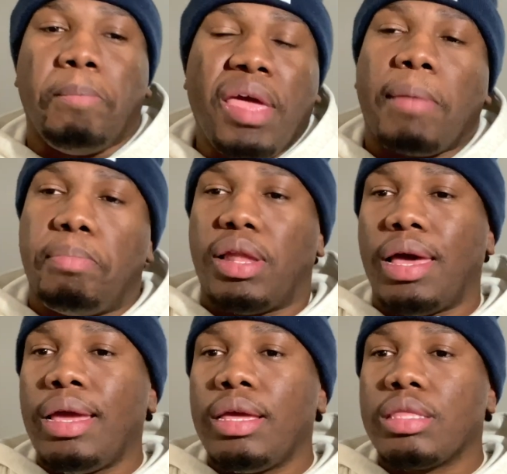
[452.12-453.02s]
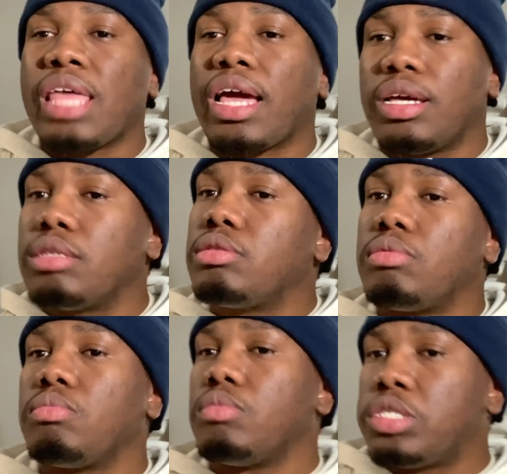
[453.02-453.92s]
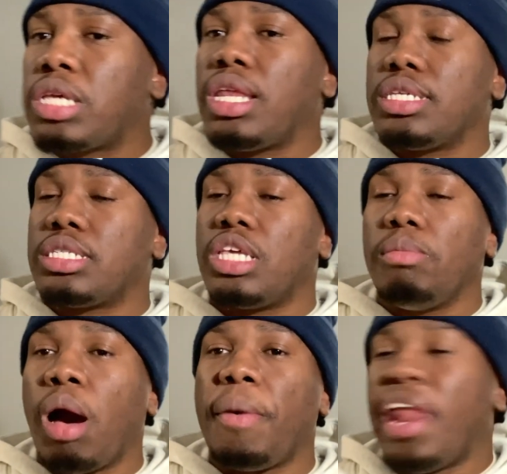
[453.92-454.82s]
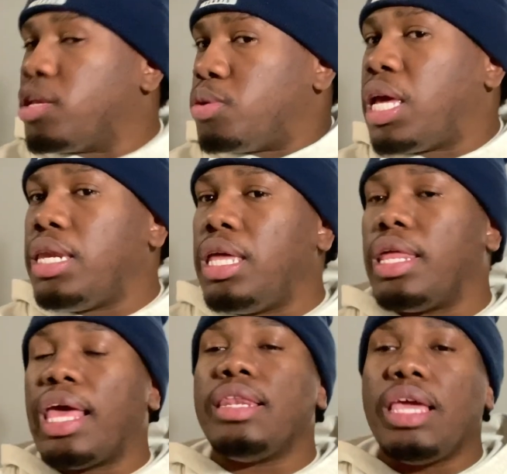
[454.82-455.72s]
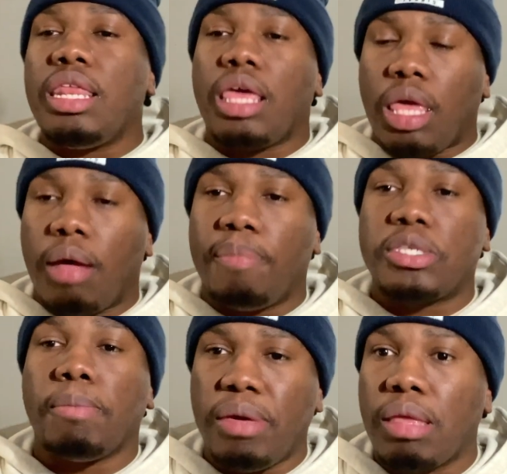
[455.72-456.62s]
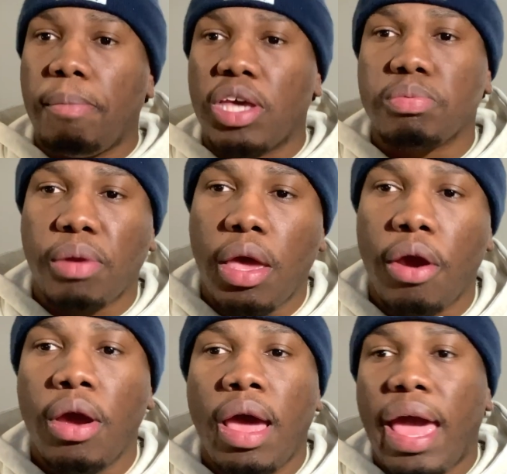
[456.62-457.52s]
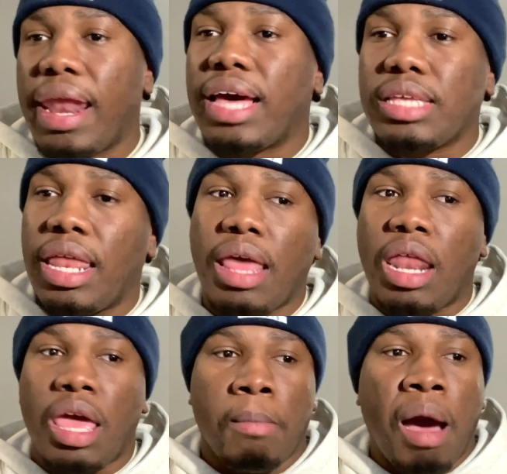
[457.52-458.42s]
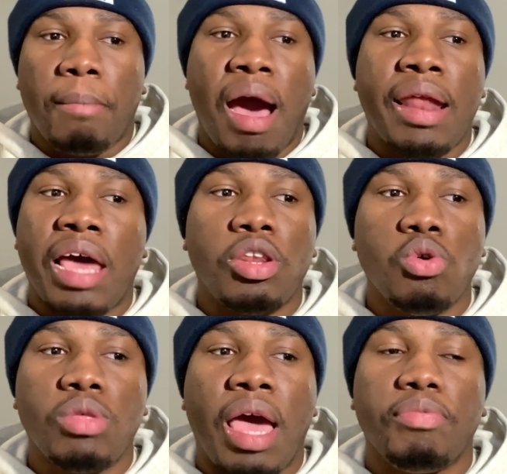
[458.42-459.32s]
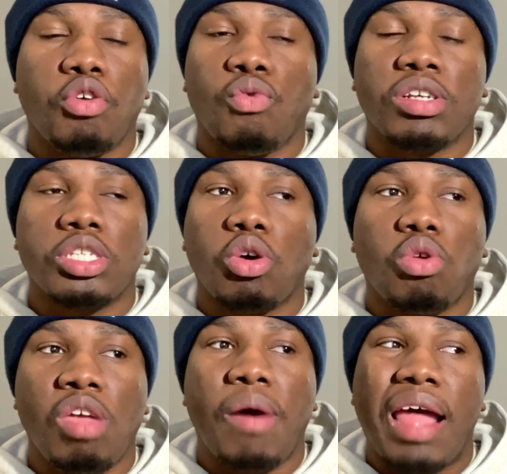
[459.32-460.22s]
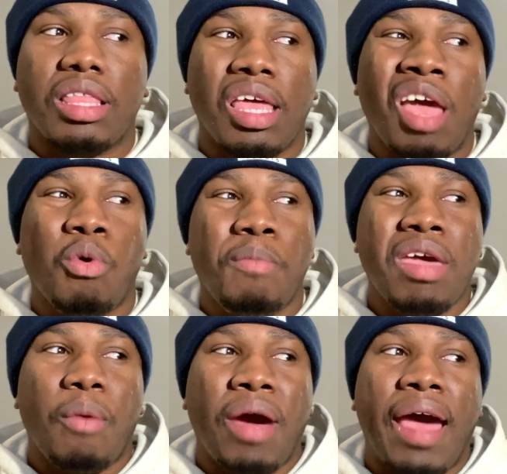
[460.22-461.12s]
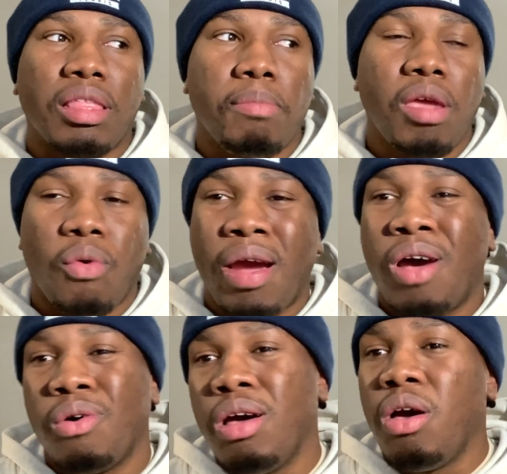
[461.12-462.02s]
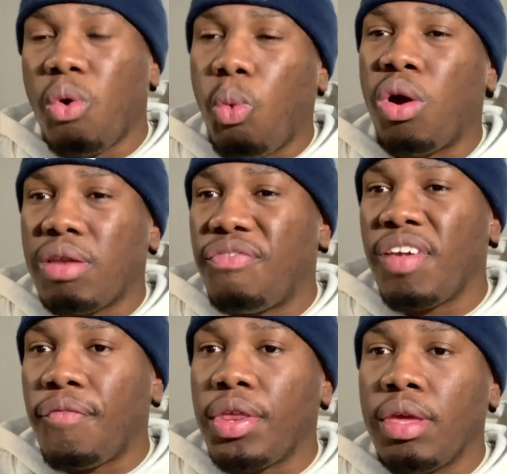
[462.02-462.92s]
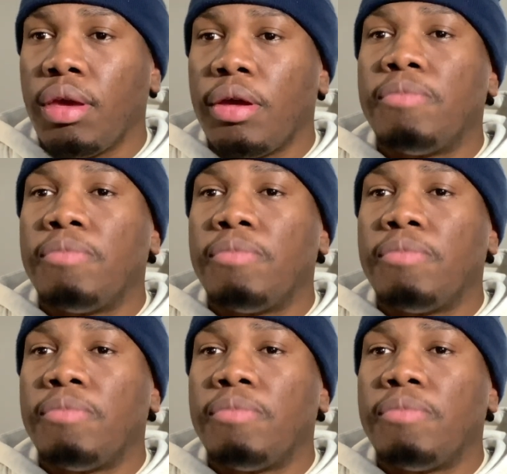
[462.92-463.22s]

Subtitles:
big play that could set his team up, and that's what they needed. They needed him to be the best player, and in my mind, I knew that the rushing total he would have to hit would have to be around 150